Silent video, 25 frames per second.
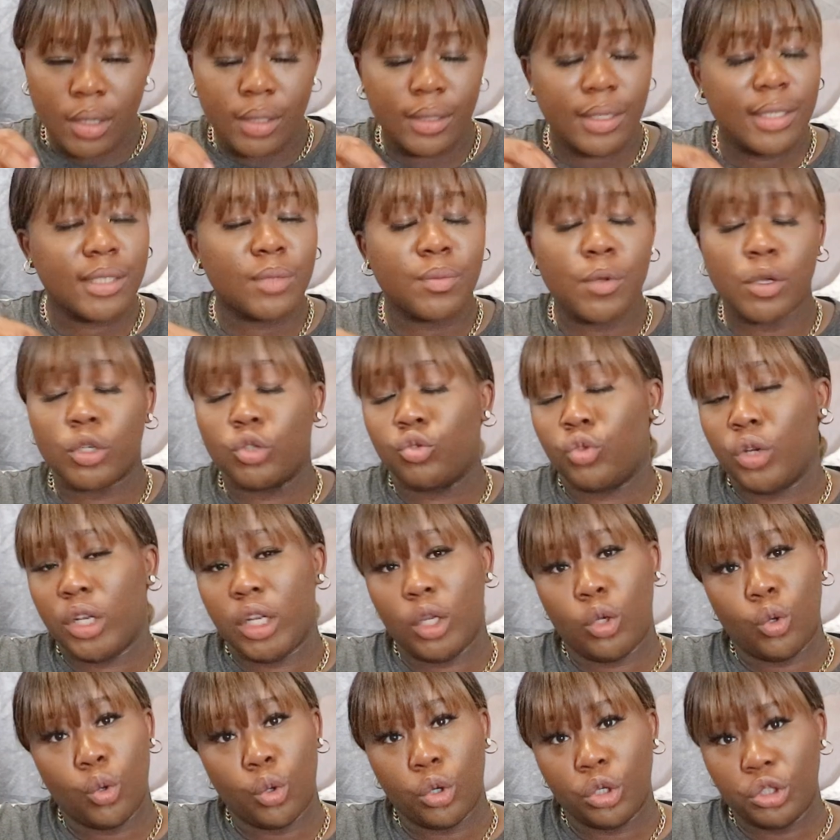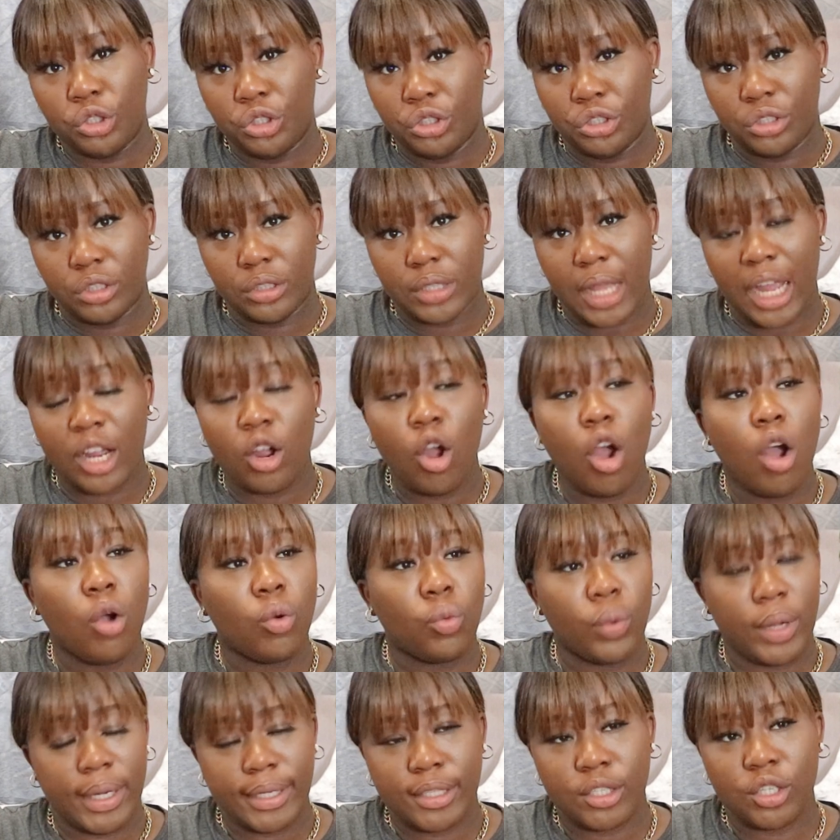this smells really gorgeous i
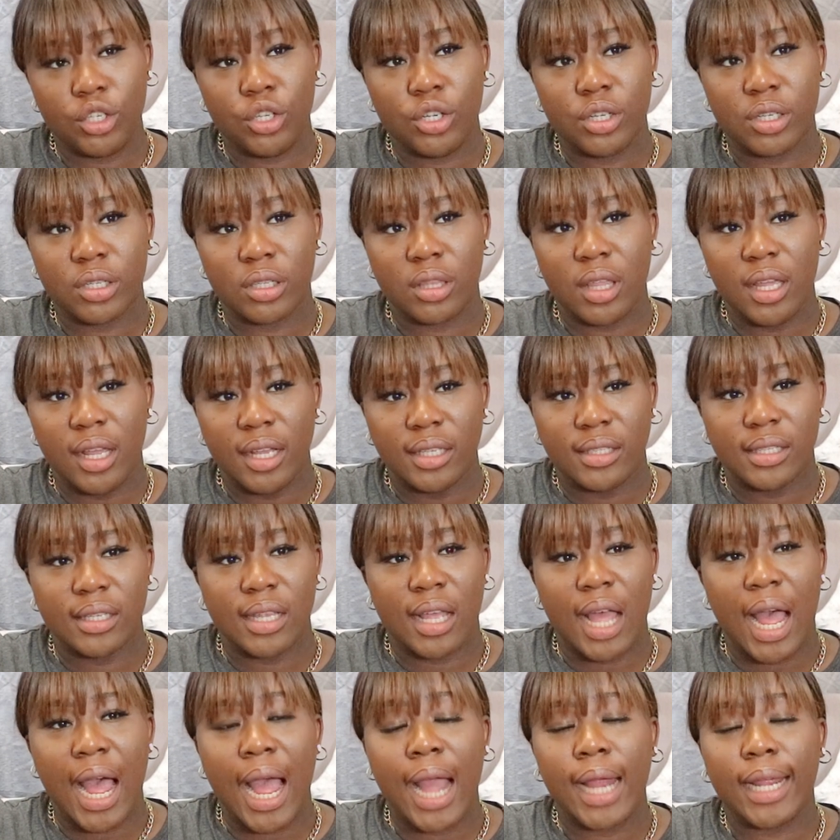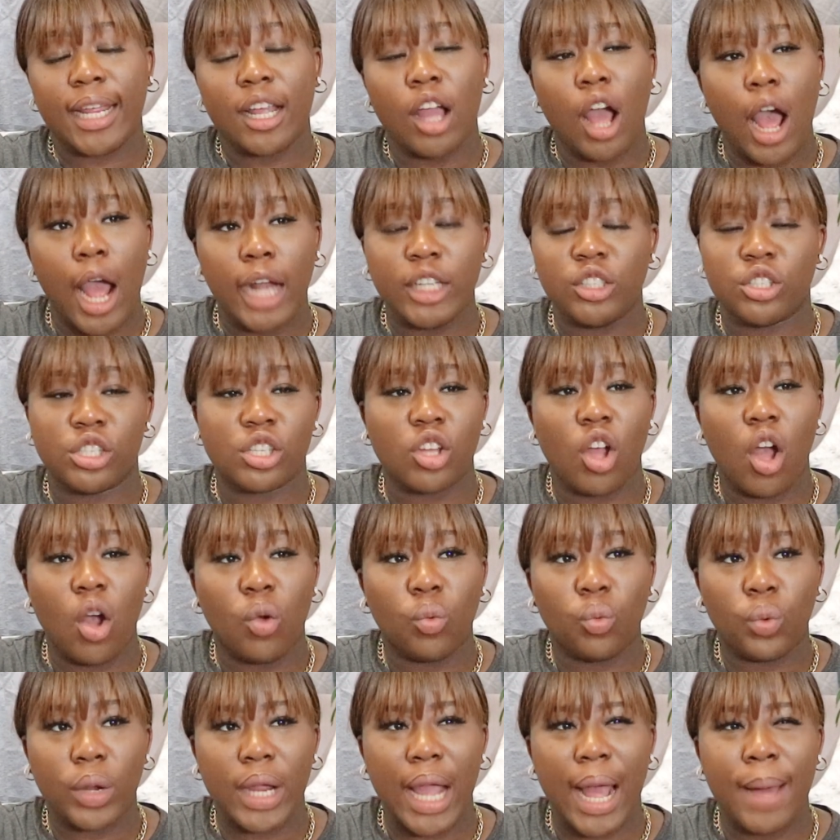can't wait to use this i i just
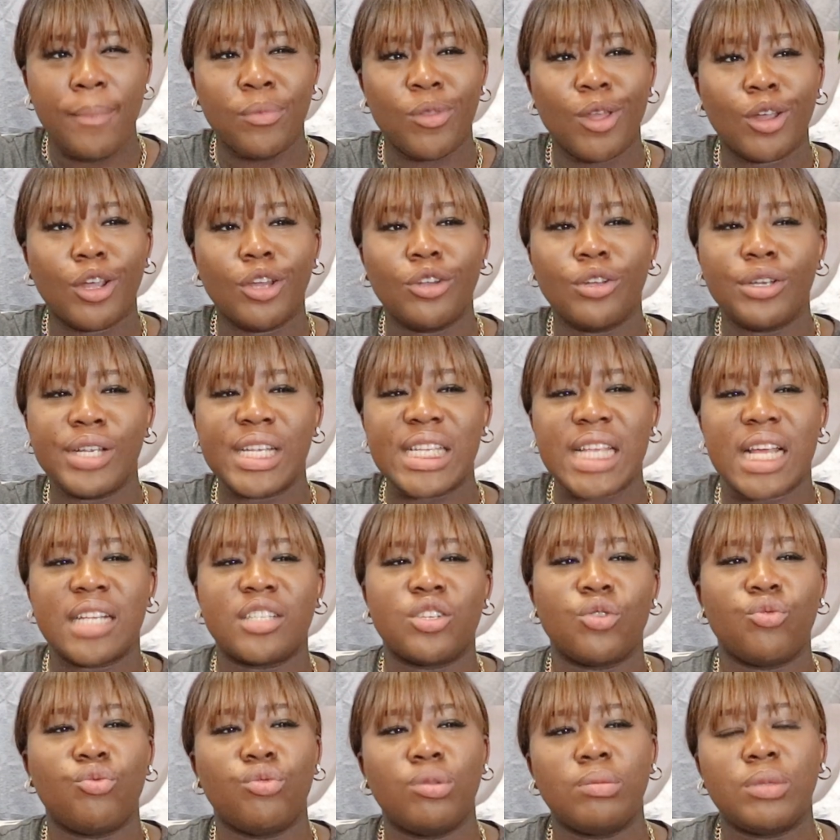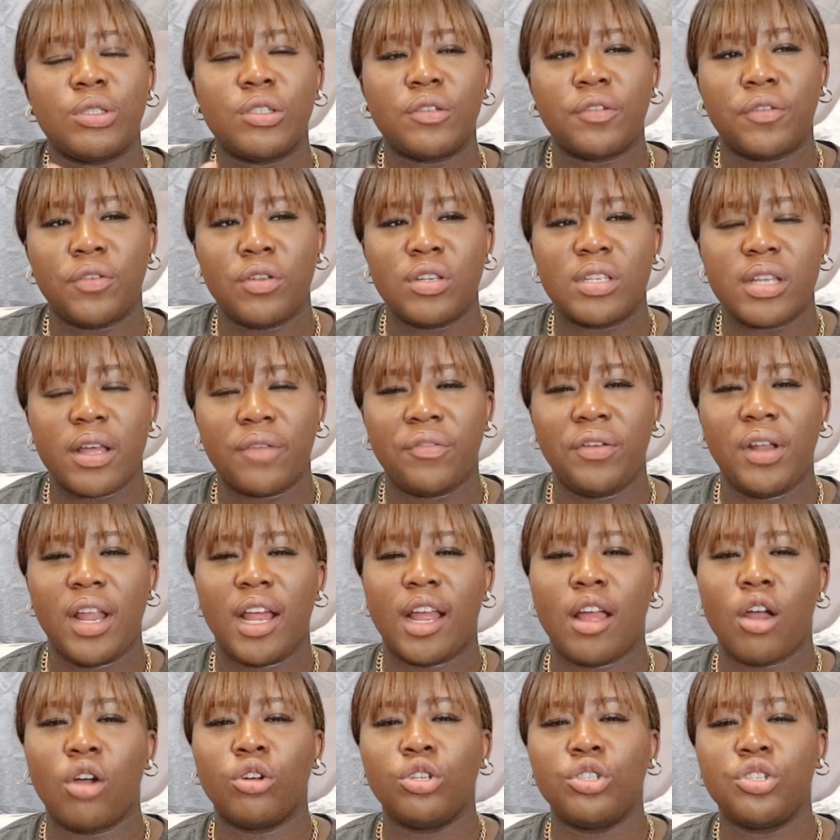can't wait i'm not going to use as a room diffuser i feel
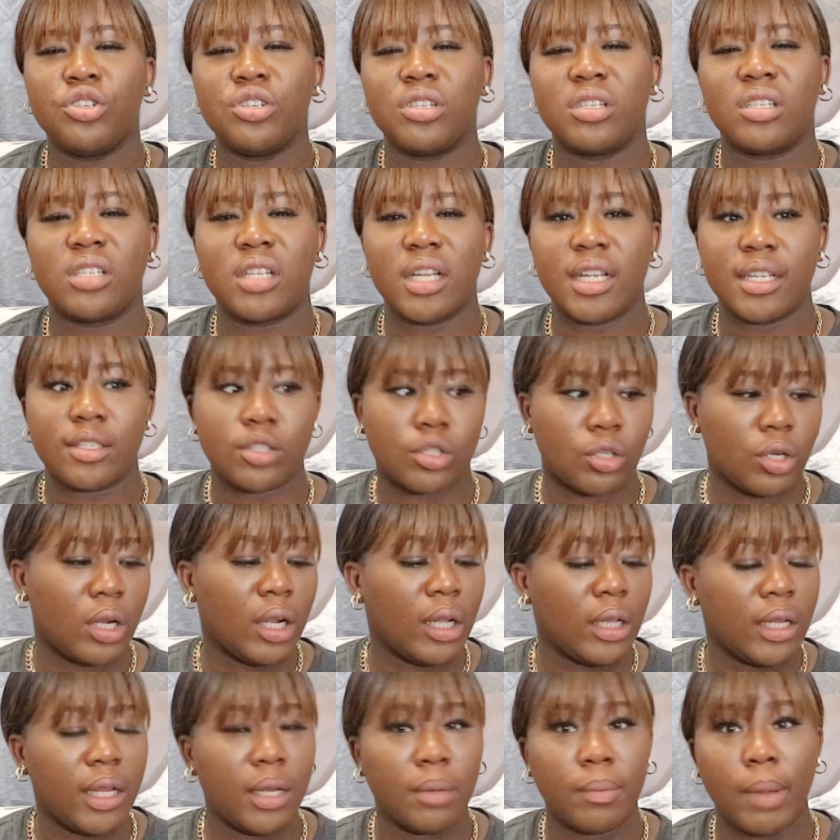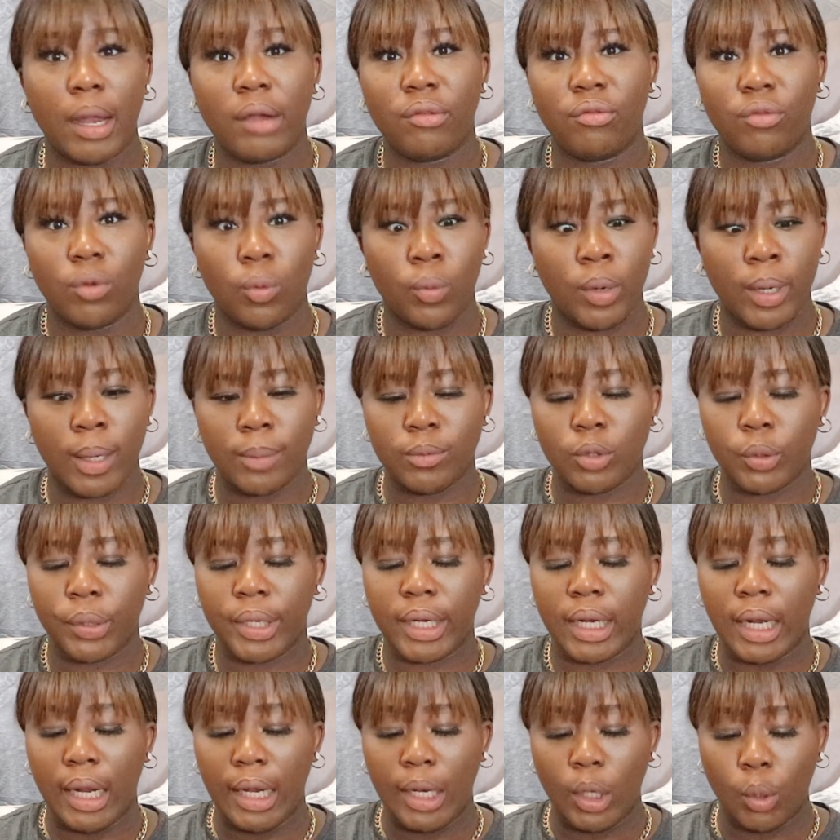like i'll use this to clean my room when i'm
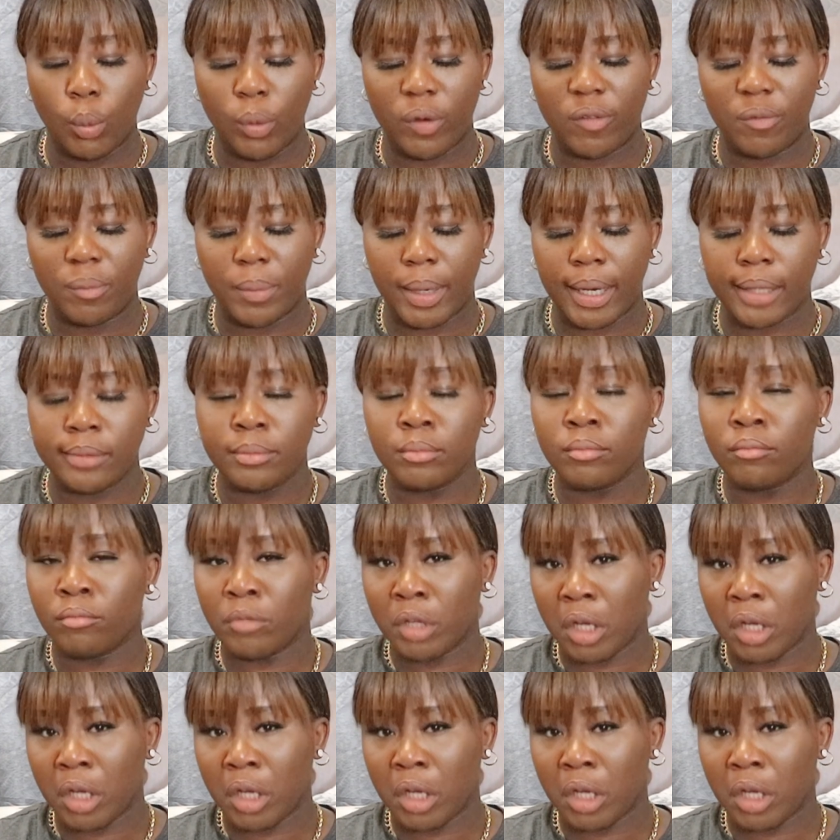doing clean with me